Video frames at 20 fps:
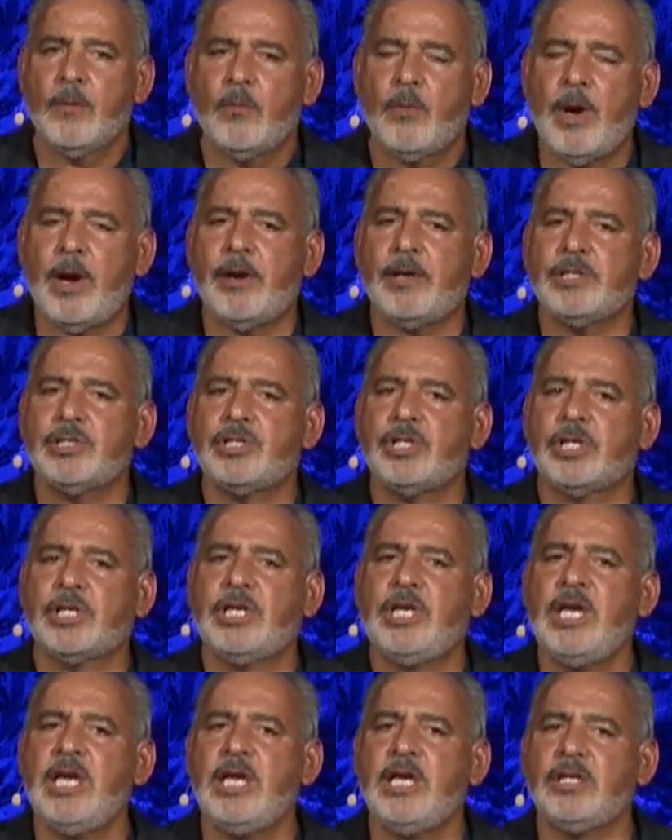Where is the
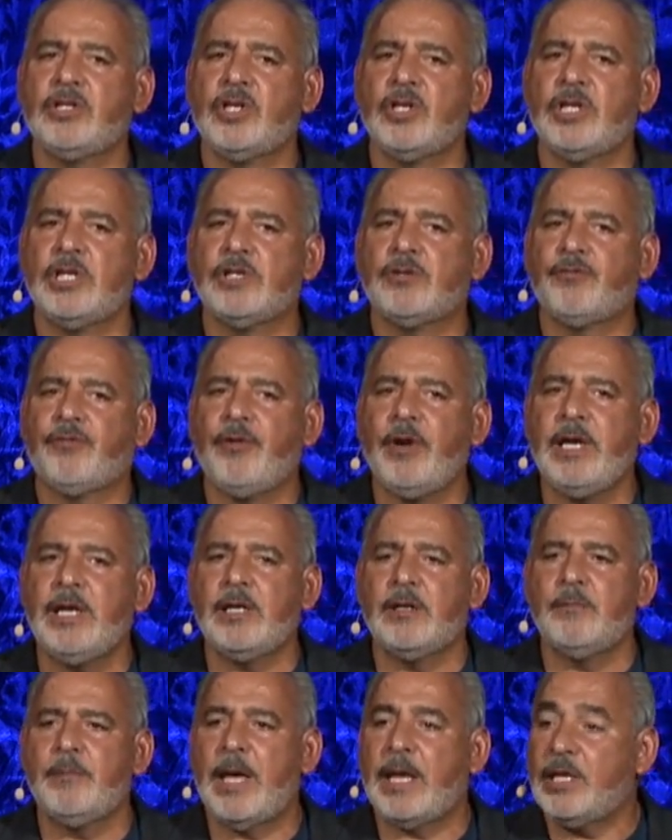key to this
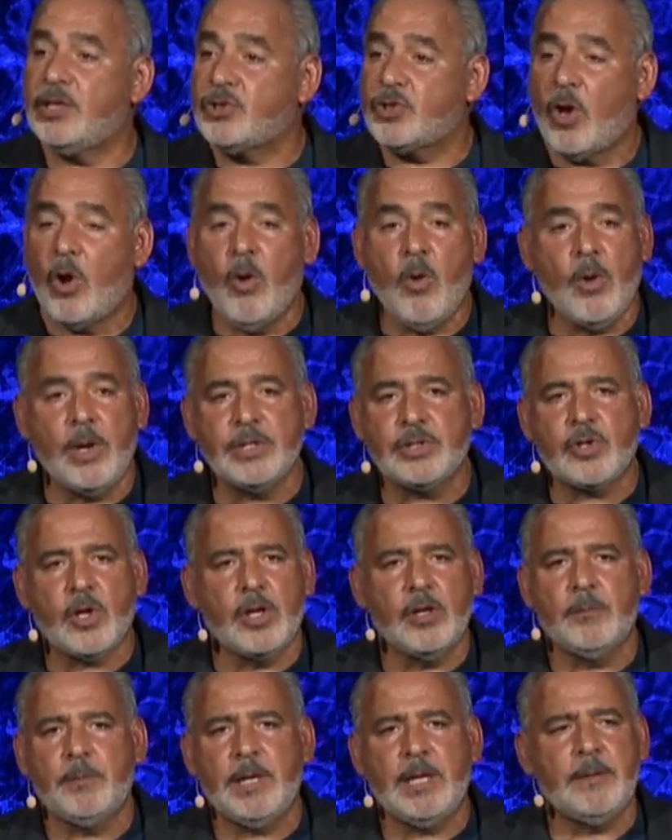freedom? And it's always
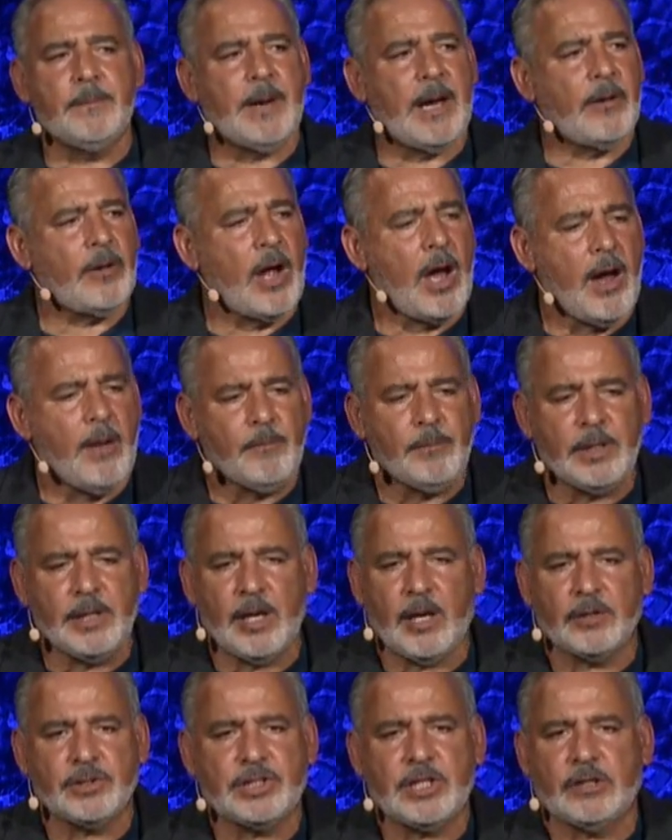going to be about
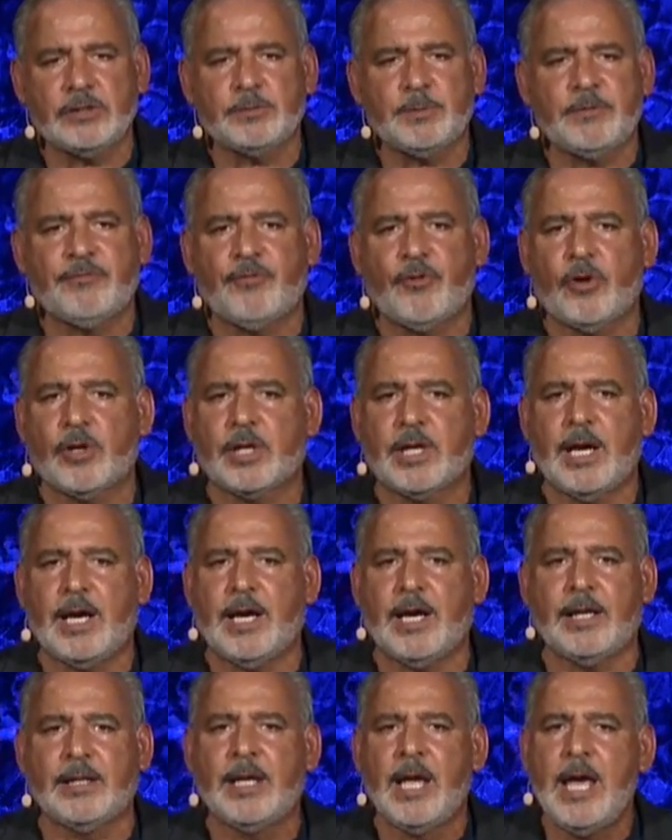humbling ourselves before
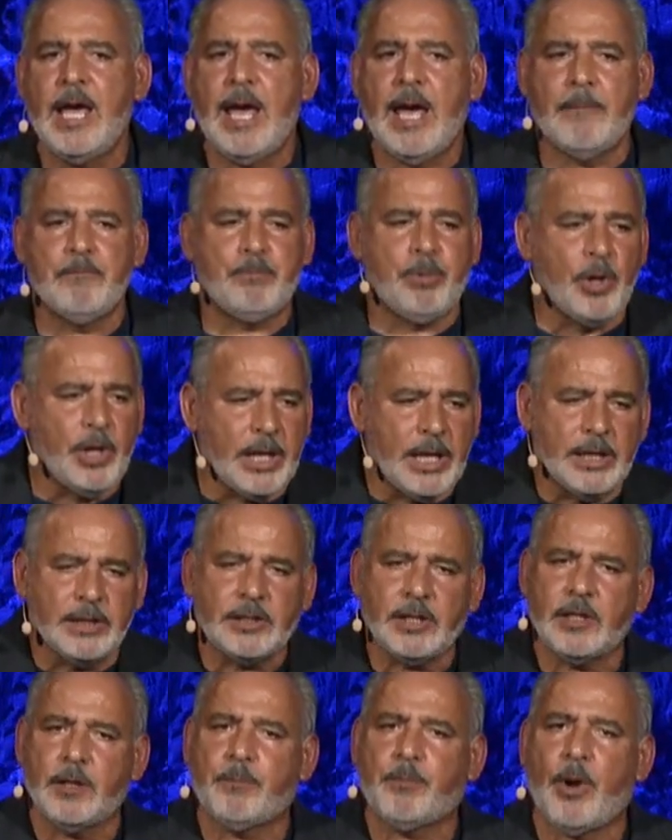God and putting
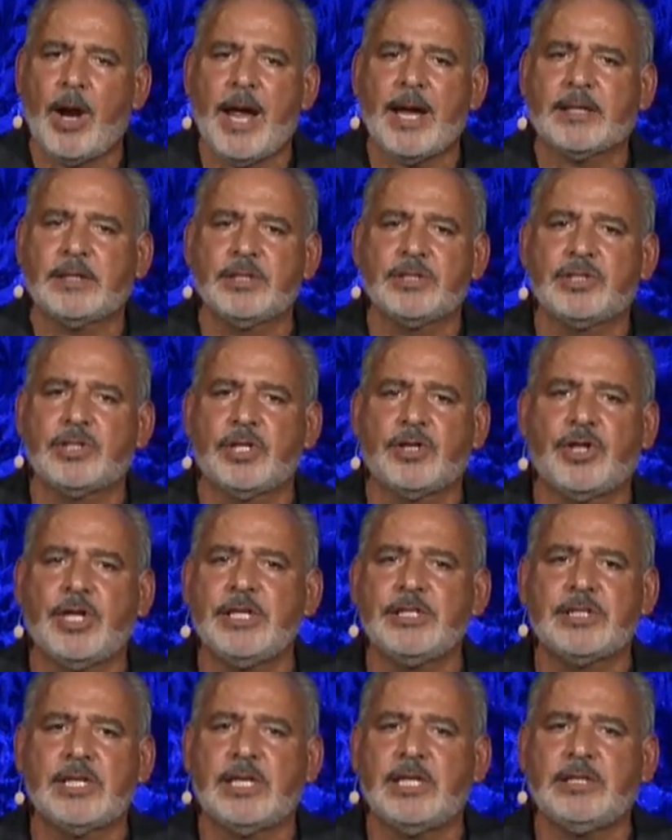into the practice the
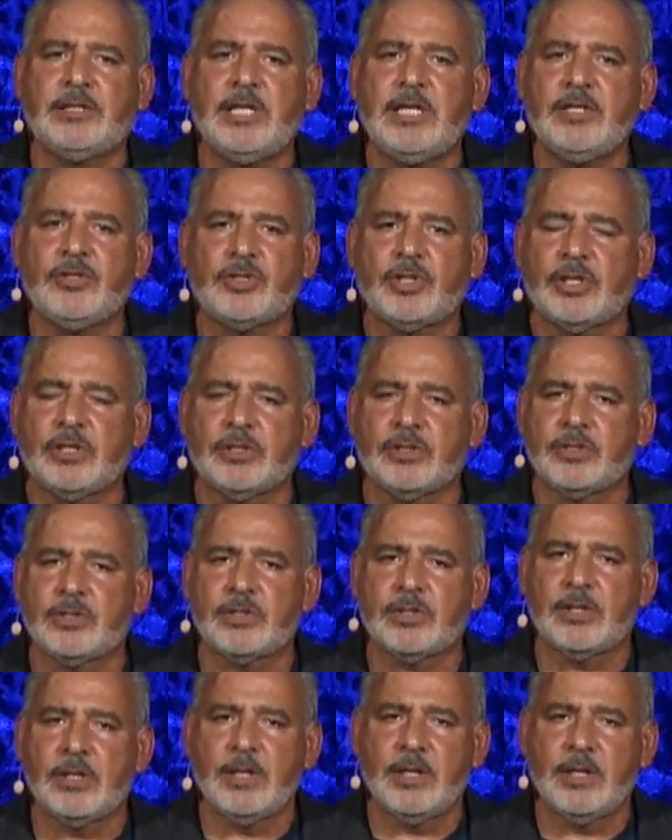things that He teaches.